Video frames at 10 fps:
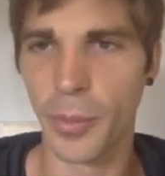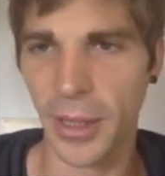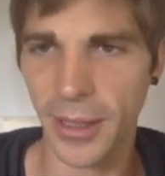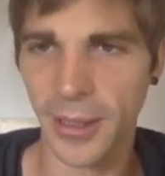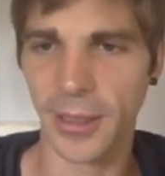
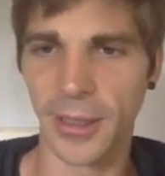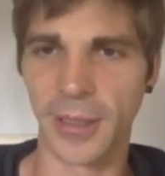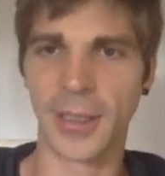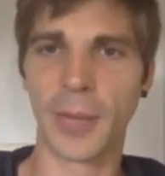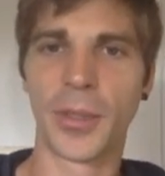but this is
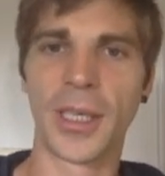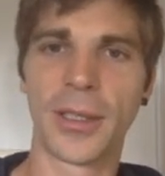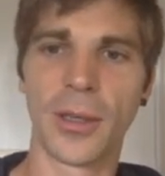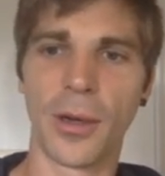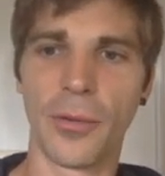the
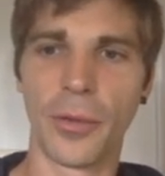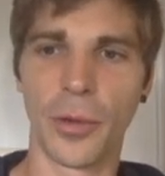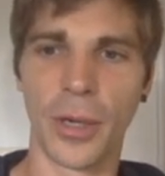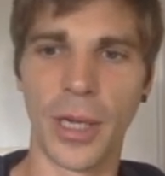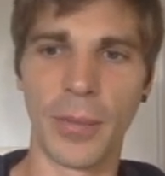subject of
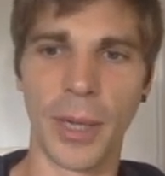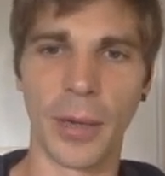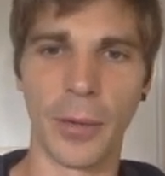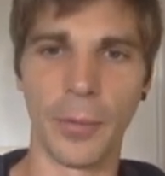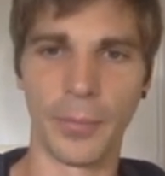your email.